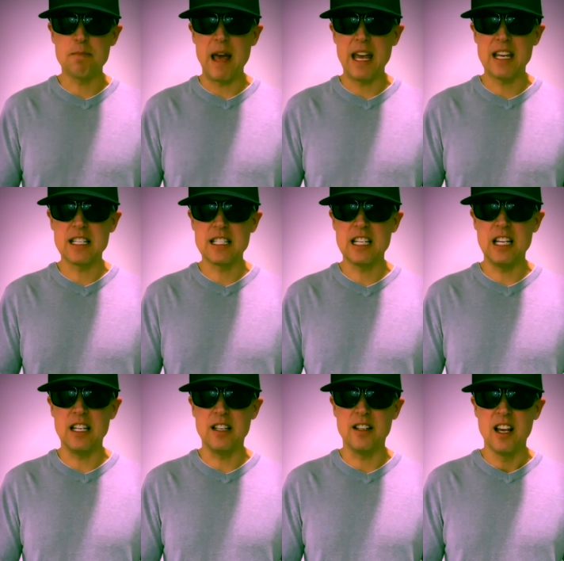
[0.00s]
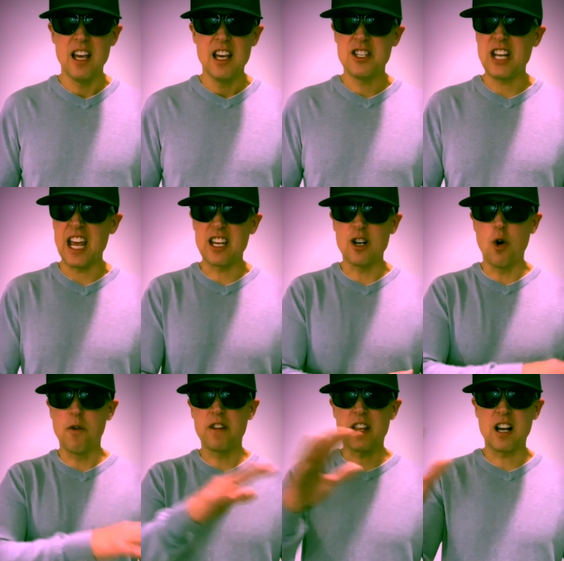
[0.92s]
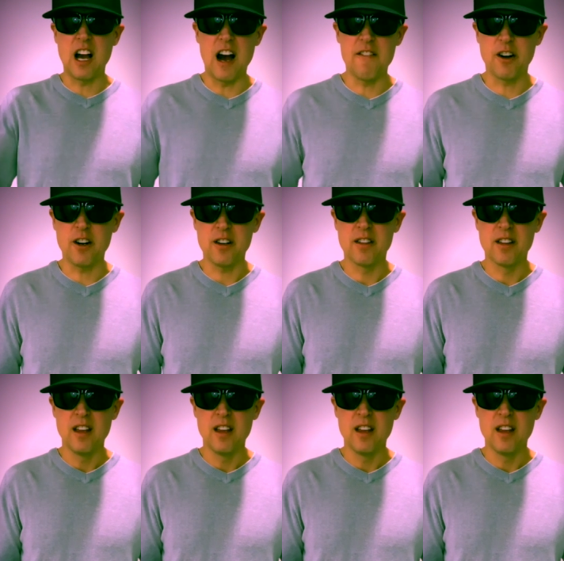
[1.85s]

magazine, taking over the cover.